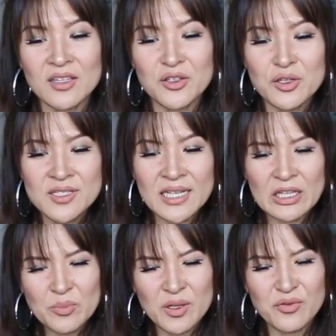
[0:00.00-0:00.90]
it till you see a
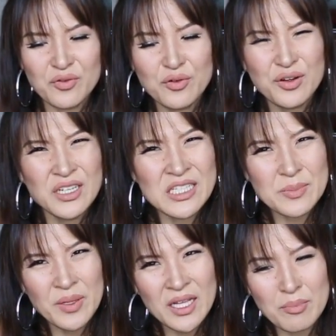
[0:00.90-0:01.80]
little bit of
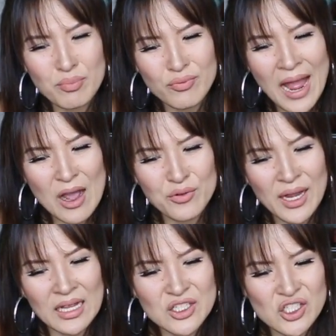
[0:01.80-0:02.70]
crispy brown
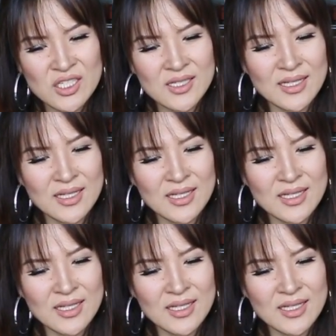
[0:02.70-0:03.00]
edges,